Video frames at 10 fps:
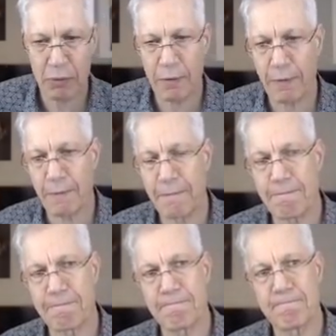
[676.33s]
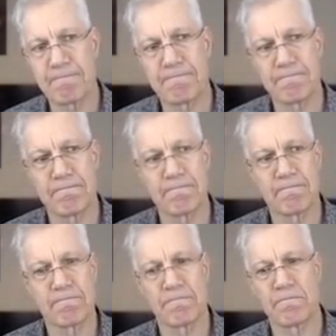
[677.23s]

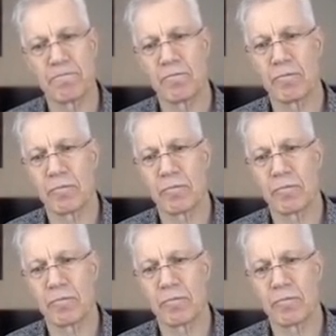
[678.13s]
Nothing is said.